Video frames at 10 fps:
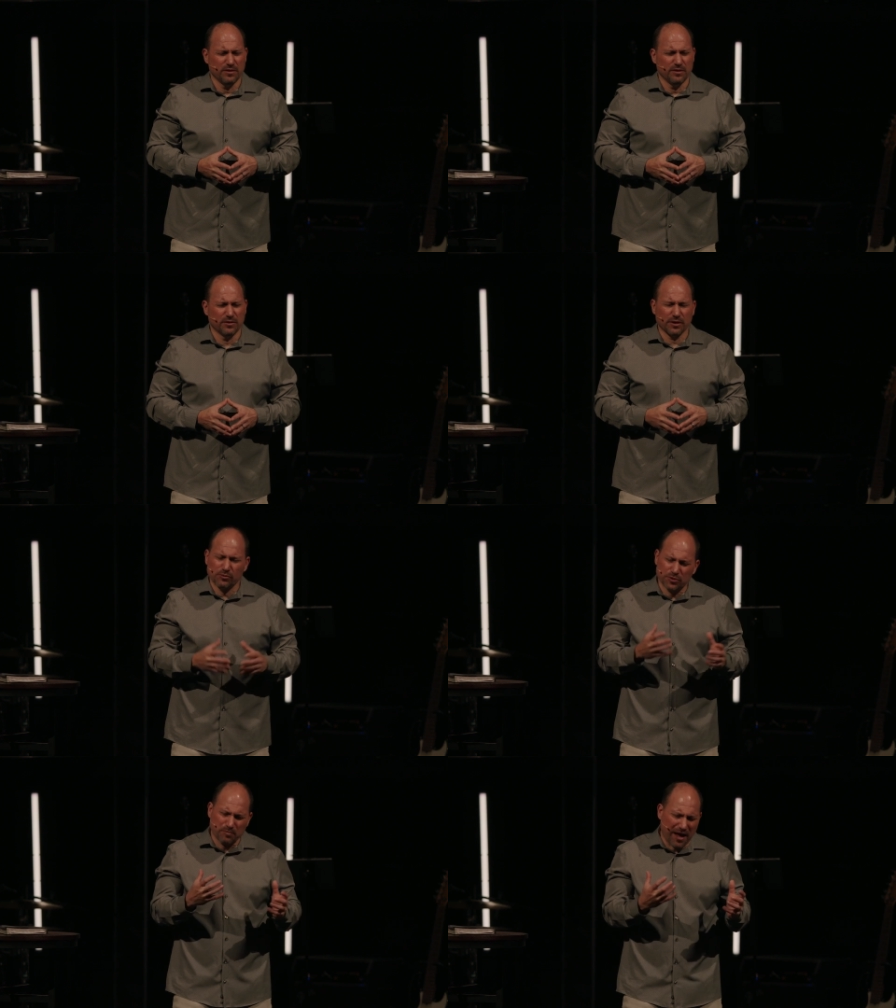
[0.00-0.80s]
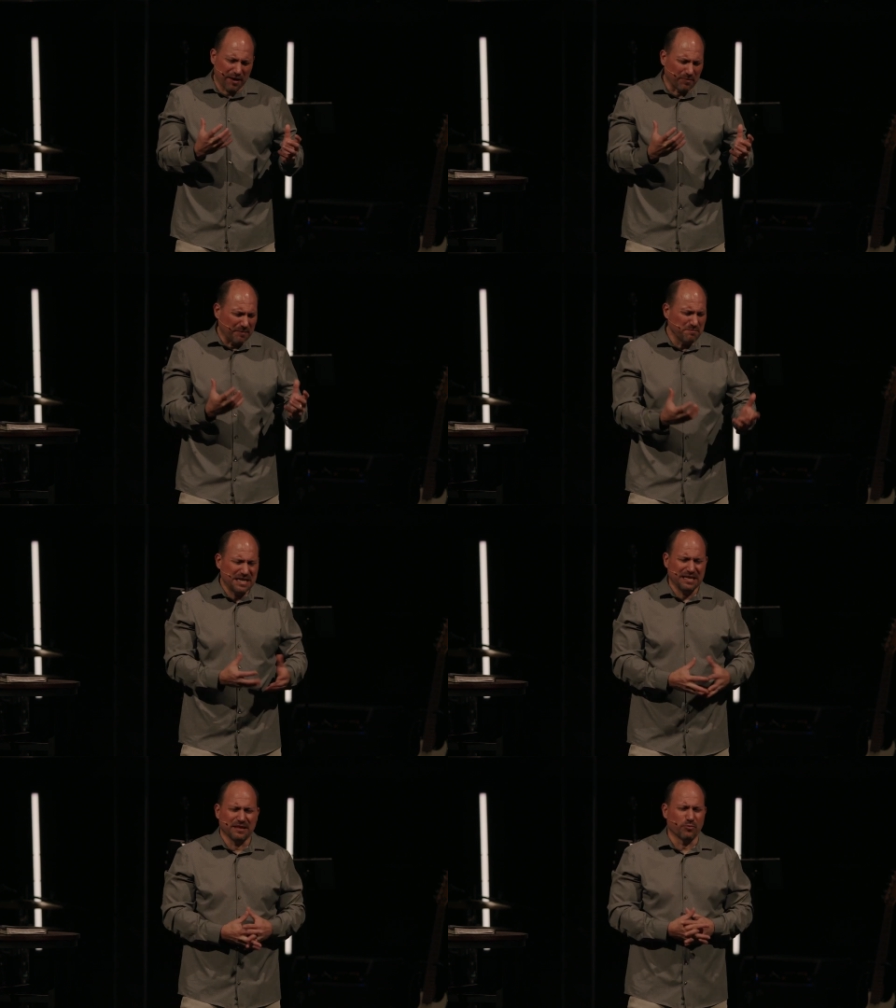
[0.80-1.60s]
You're going to respond by
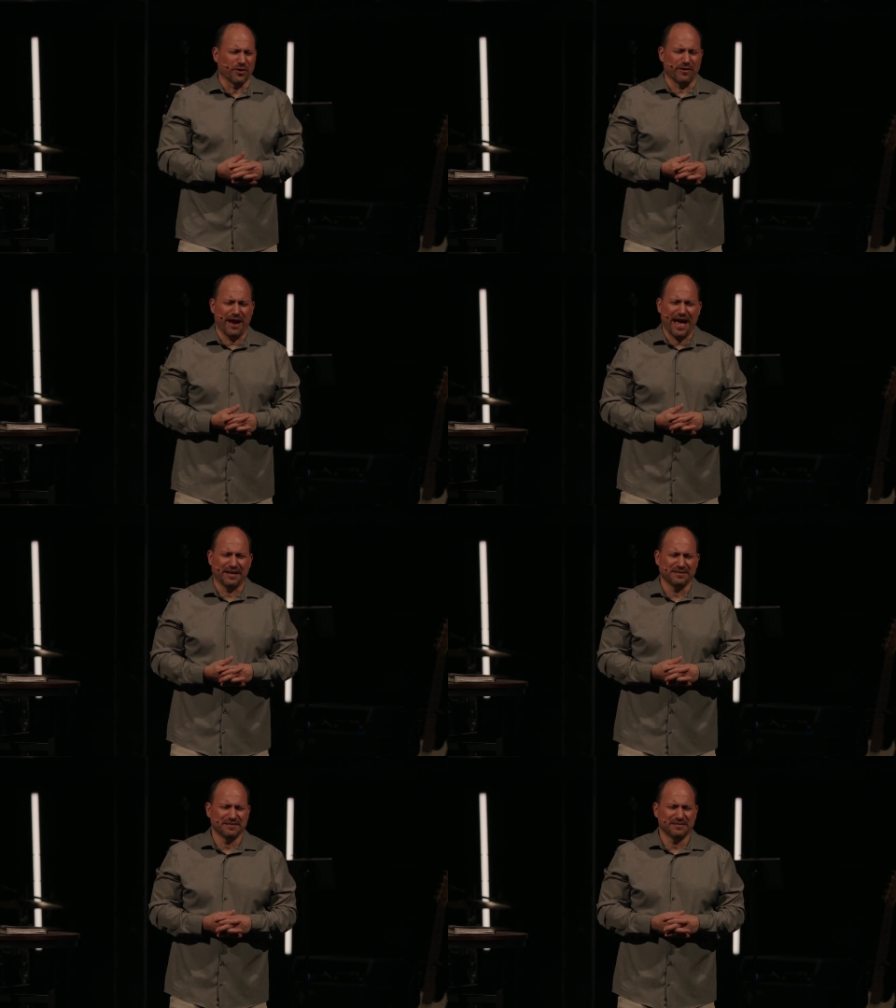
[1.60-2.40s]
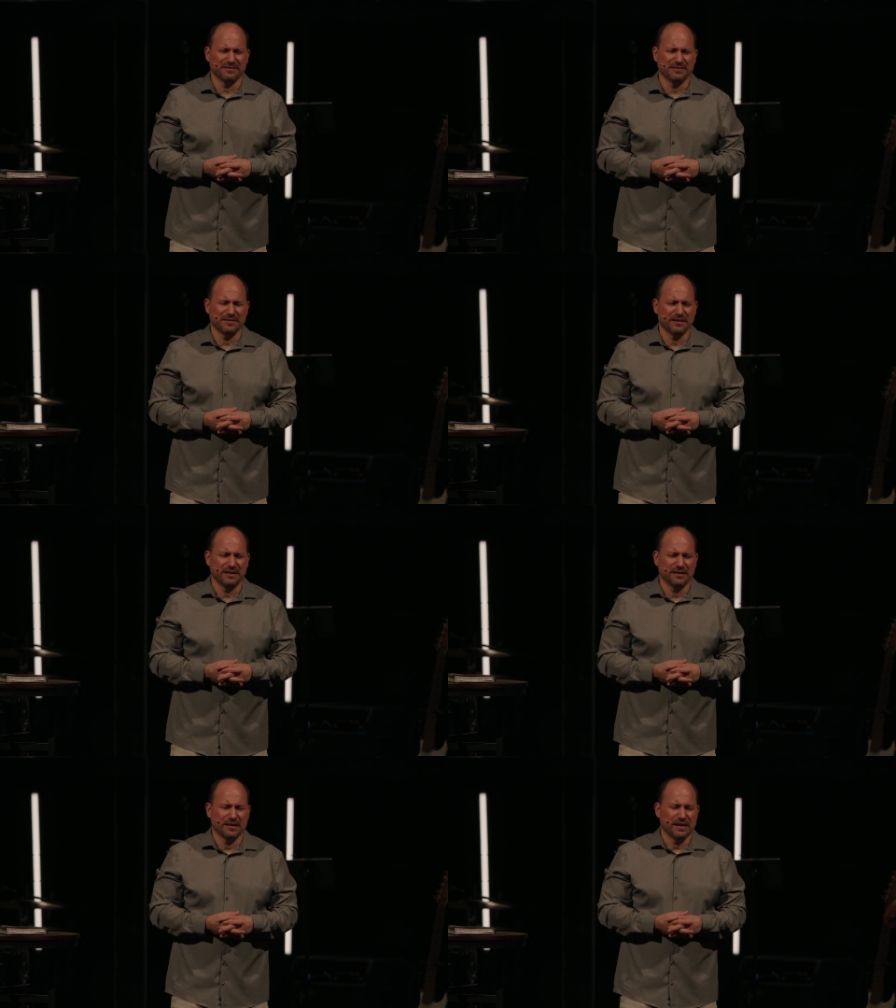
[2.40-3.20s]
meeting them where they're at
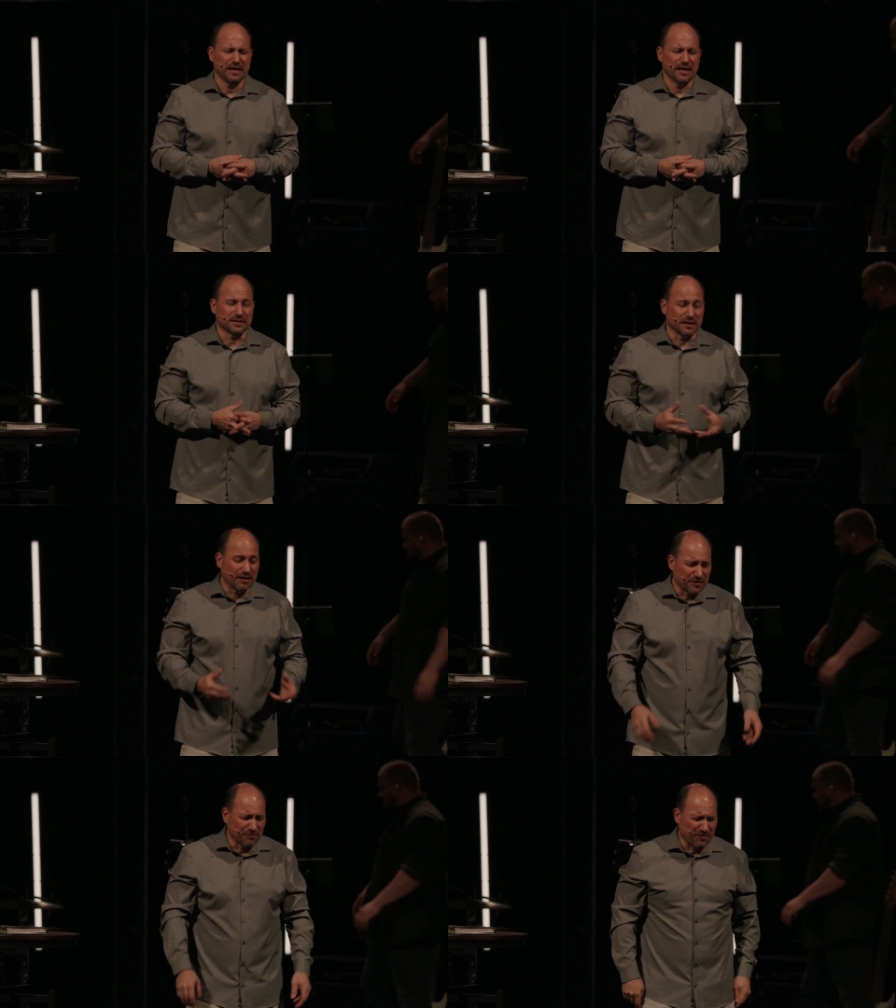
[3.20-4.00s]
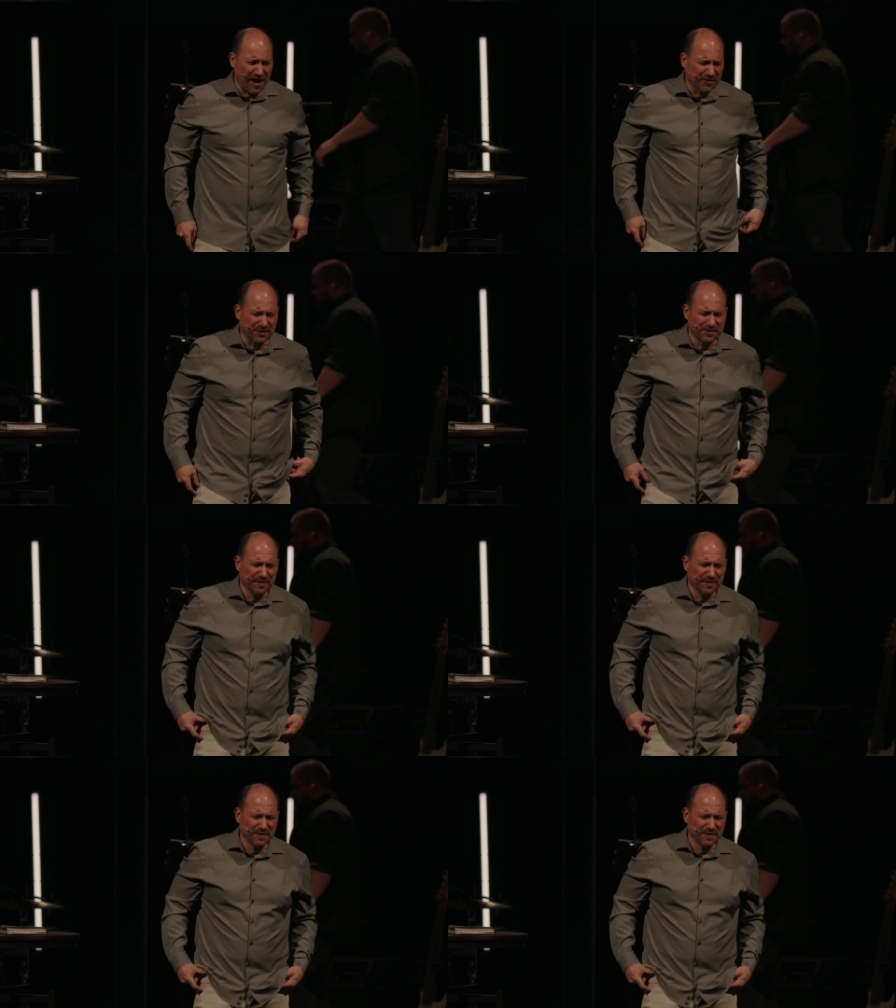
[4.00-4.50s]
as a loving Father.